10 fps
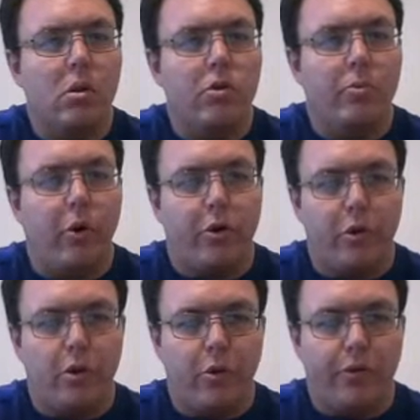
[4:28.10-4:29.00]

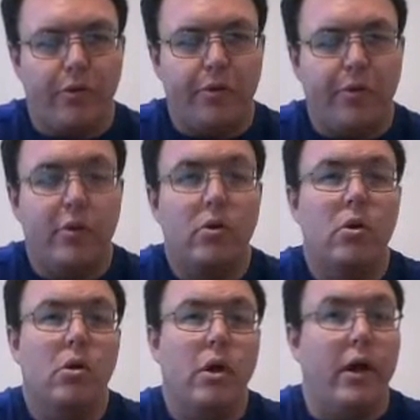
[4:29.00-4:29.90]
tuberculosis.
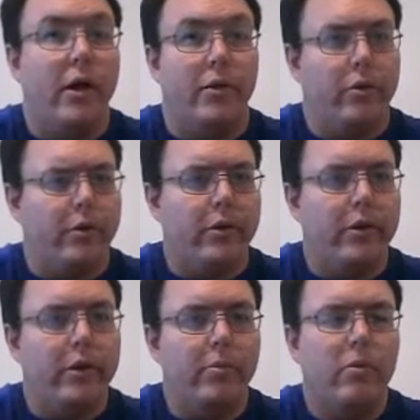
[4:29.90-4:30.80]
I had to look that
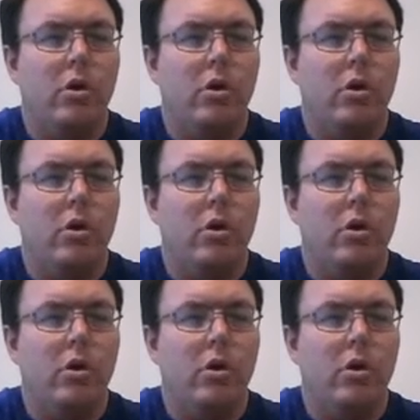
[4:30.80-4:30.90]
up.